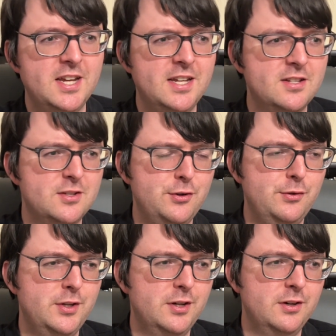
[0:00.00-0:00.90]
and so
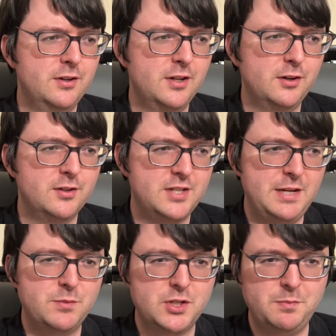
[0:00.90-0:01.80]
there
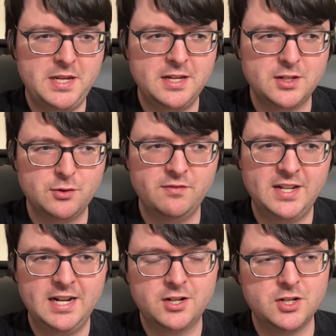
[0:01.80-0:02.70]
seems to be a sort of
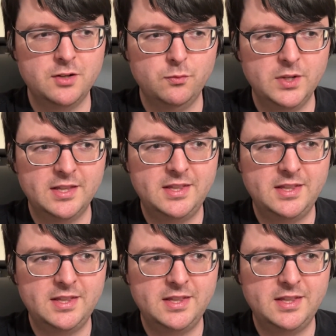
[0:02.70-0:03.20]
connection with